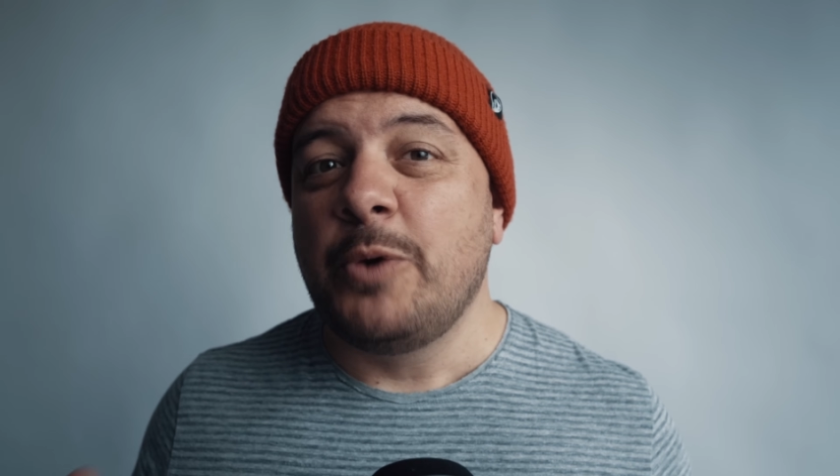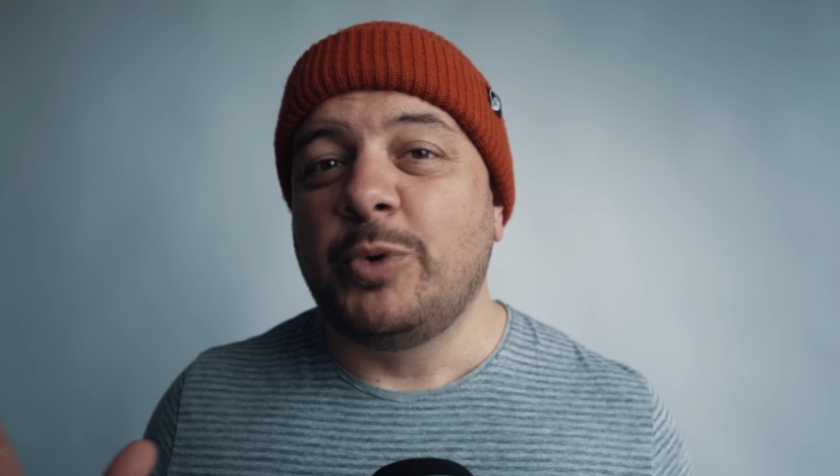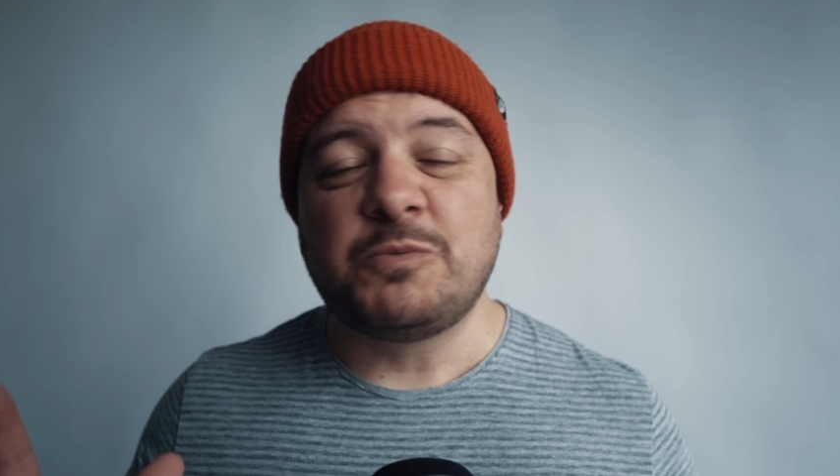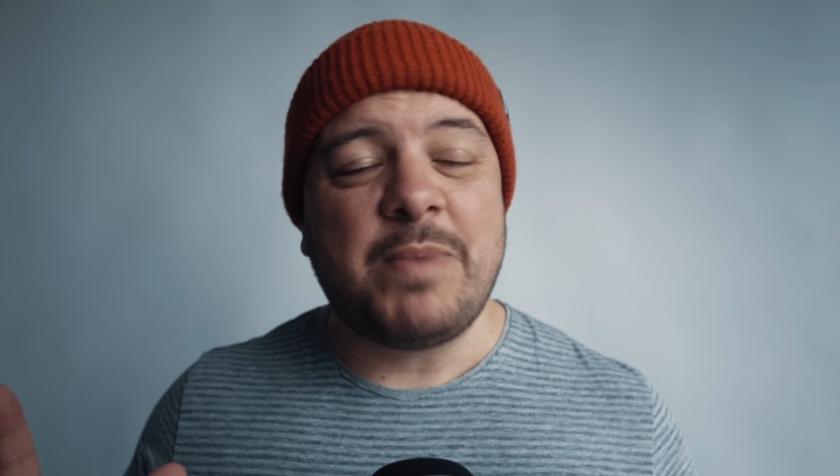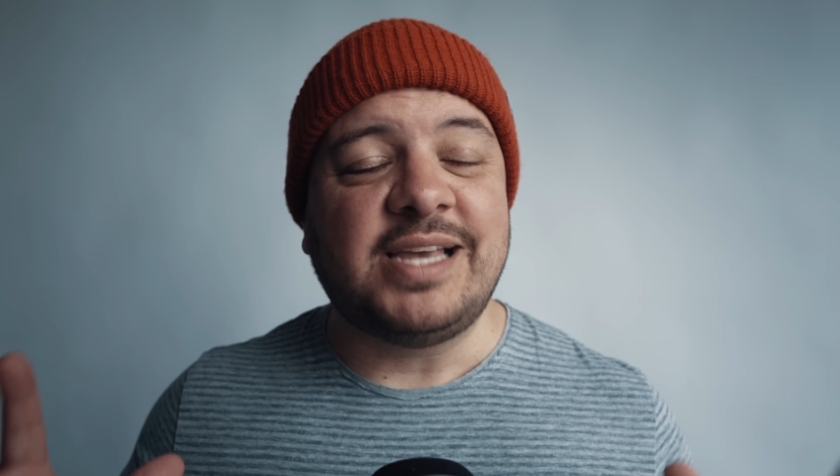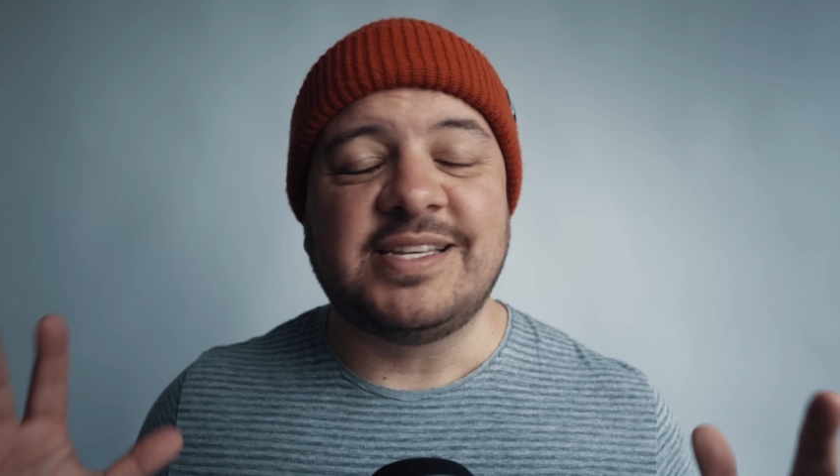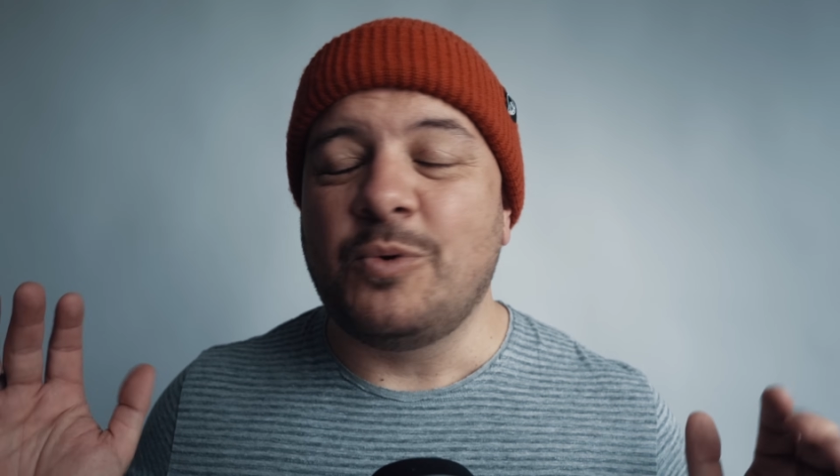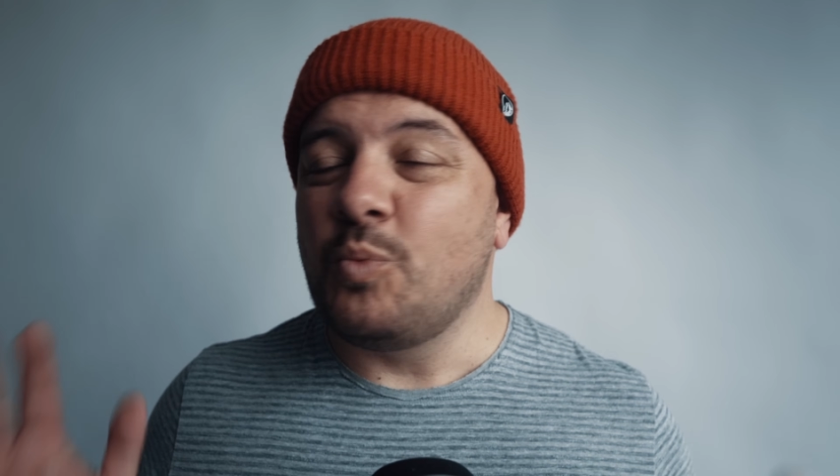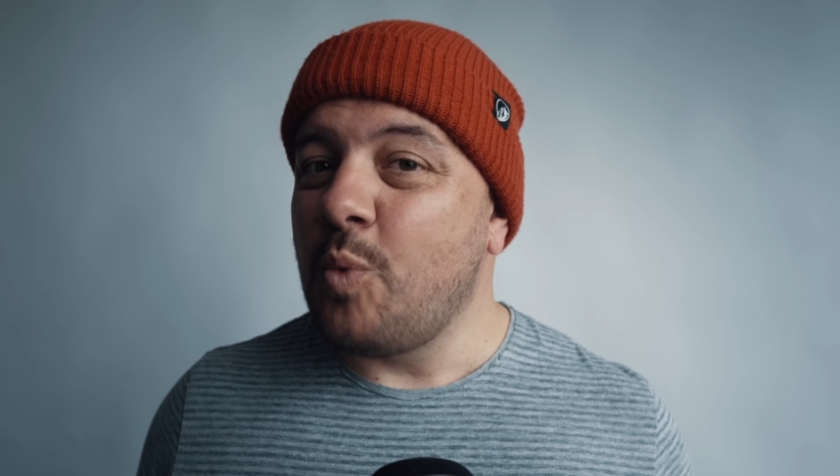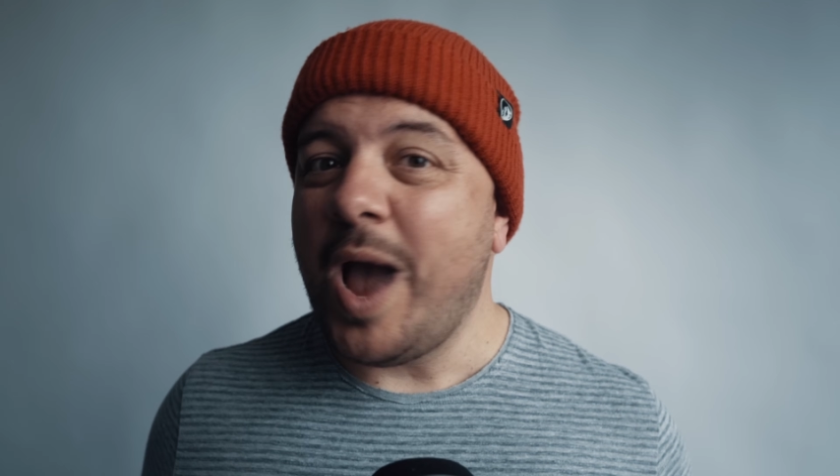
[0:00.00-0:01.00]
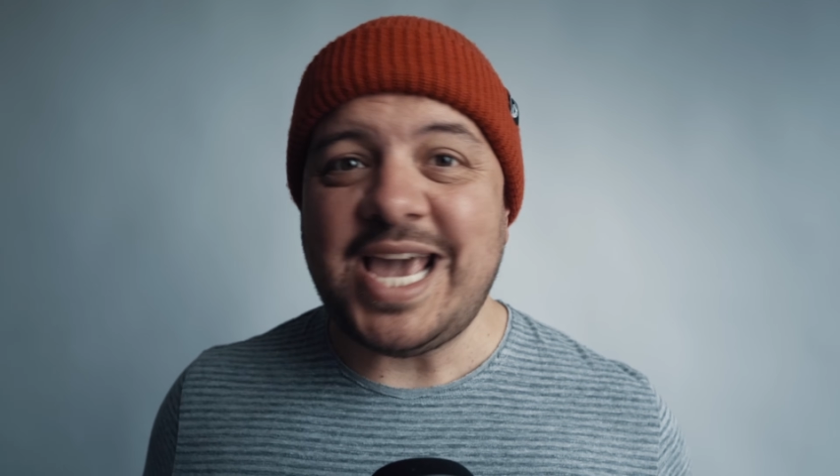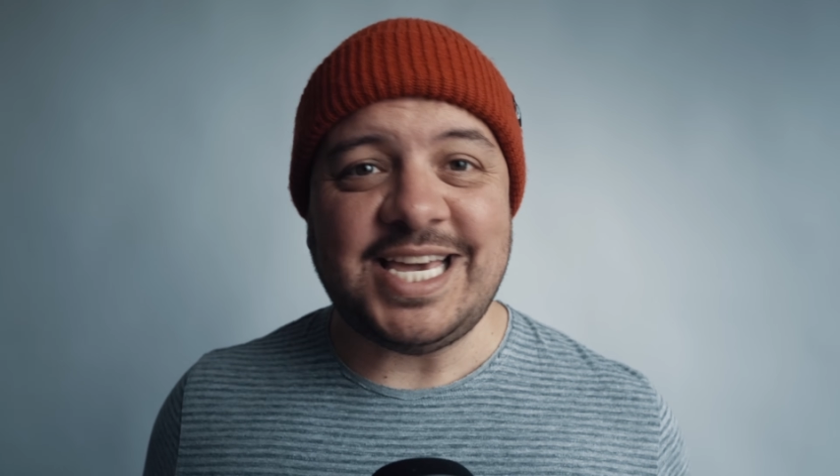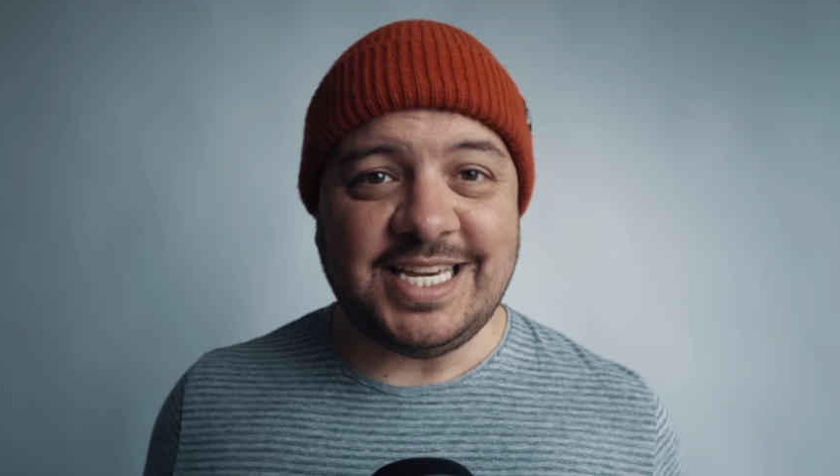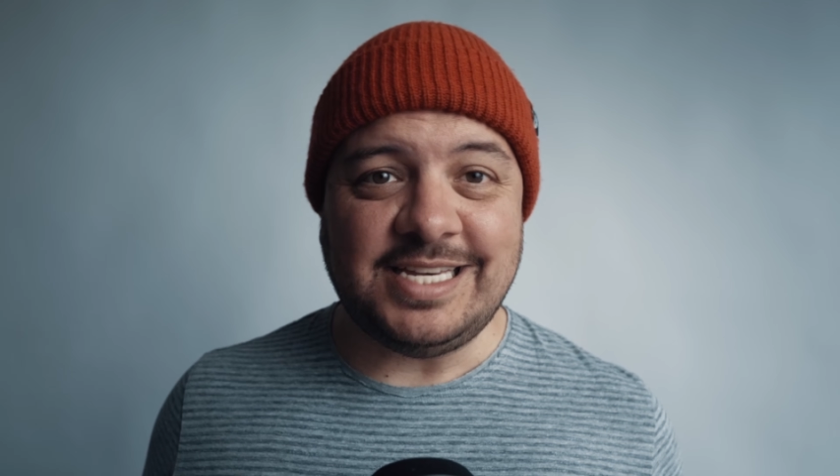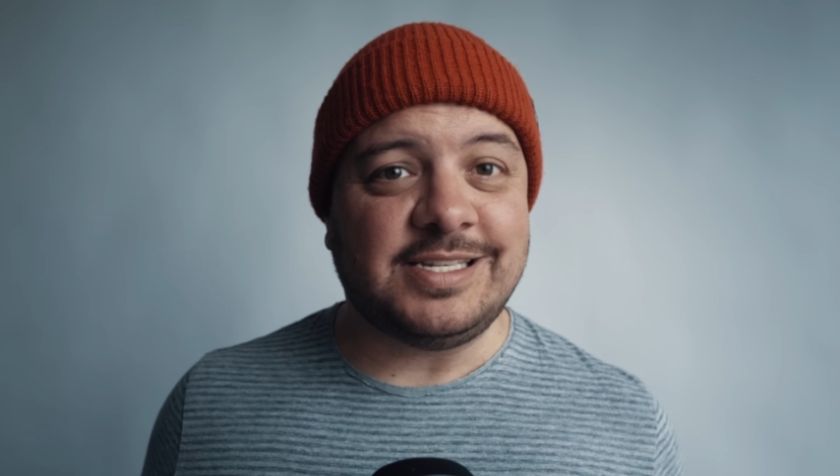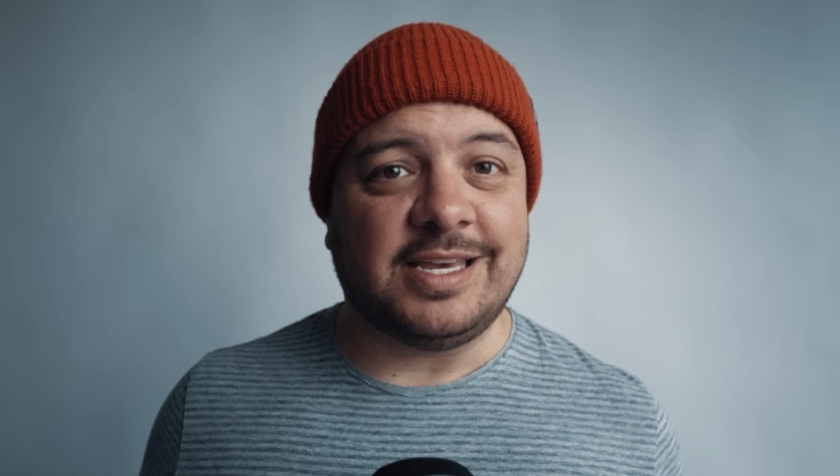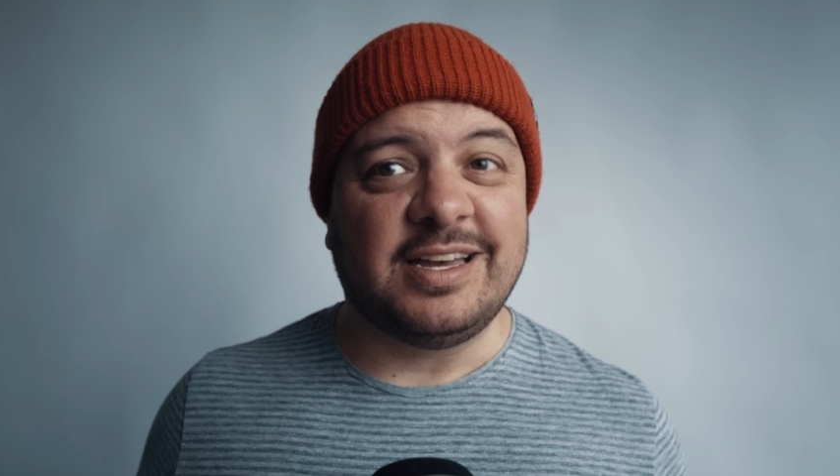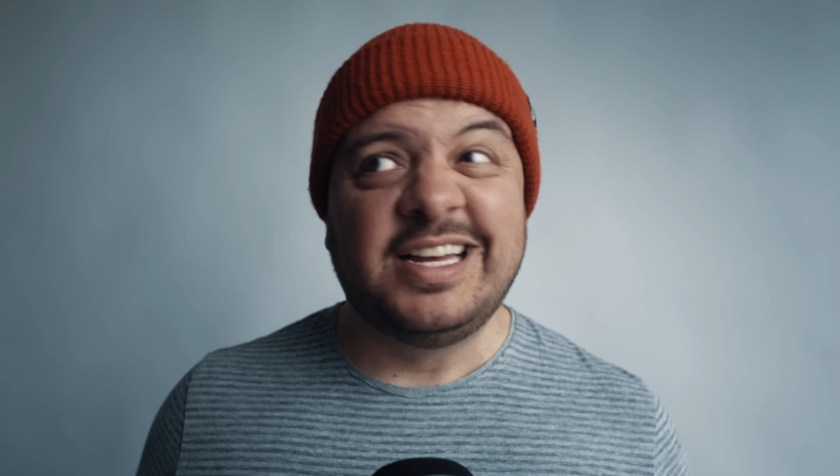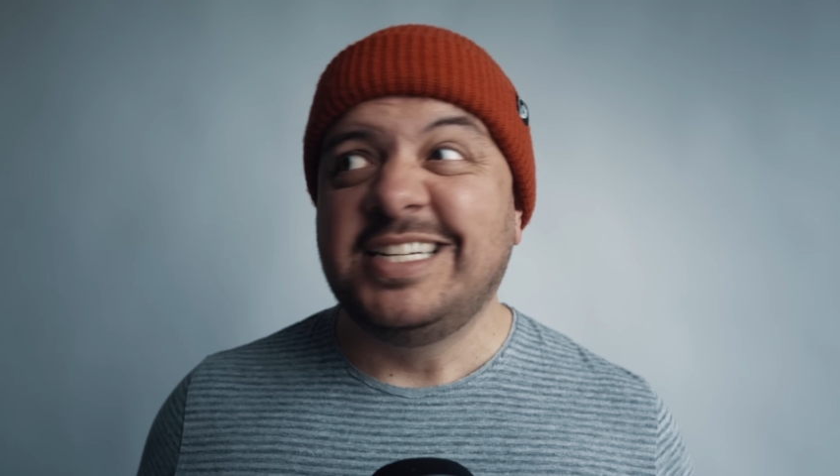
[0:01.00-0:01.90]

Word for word: which makes it way easier